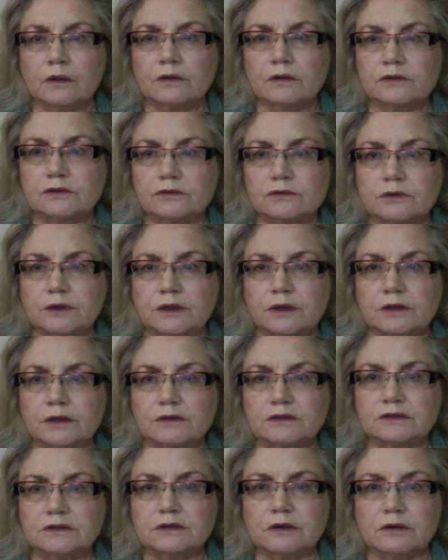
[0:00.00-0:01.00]
doing it.
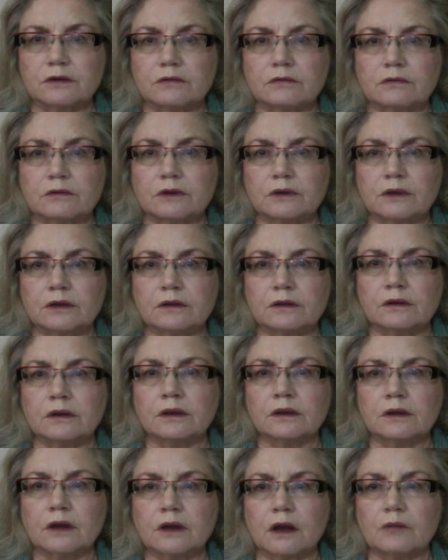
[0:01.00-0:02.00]
So
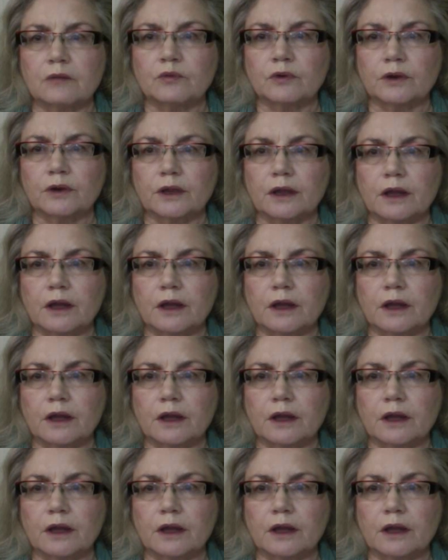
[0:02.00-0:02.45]
it got pretty